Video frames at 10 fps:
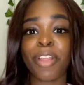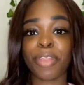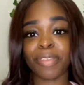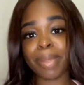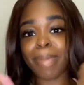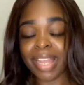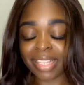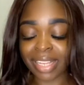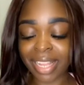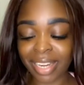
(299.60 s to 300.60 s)
3
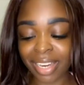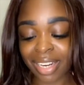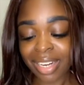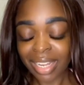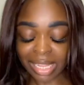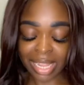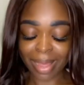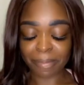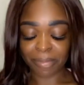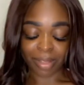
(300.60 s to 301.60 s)
bites later, yeah,
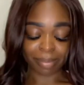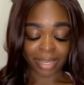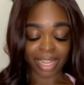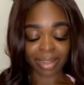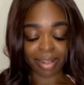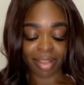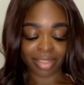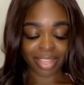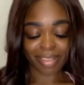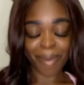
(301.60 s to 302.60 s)
I'm full. I'm taking all
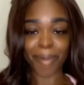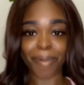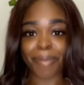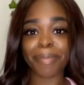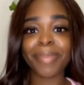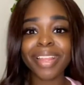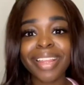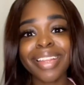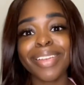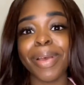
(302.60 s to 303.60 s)
this home.
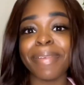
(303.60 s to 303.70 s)
Do I